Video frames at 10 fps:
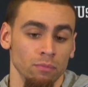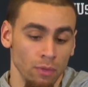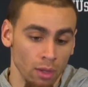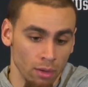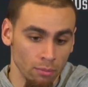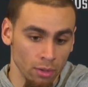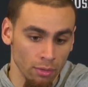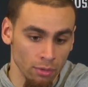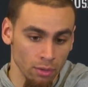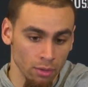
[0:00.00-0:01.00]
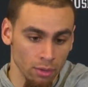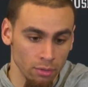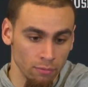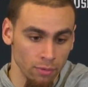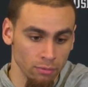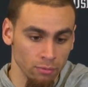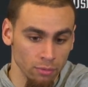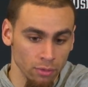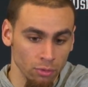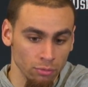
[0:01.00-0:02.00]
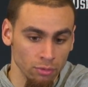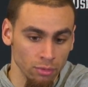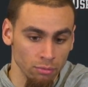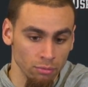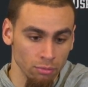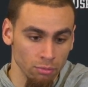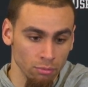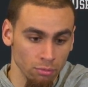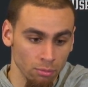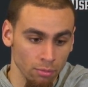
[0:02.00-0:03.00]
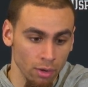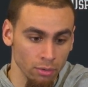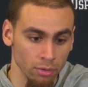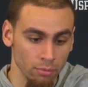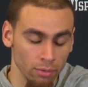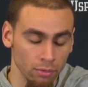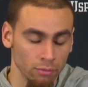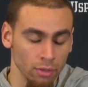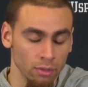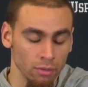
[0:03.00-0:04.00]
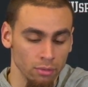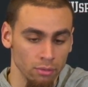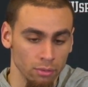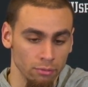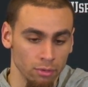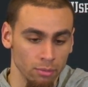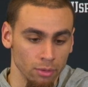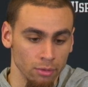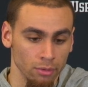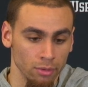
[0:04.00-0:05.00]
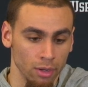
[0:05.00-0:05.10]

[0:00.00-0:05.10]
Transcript: Yeah, I mean, I think defensively those teams Maryland and Penn State are similar.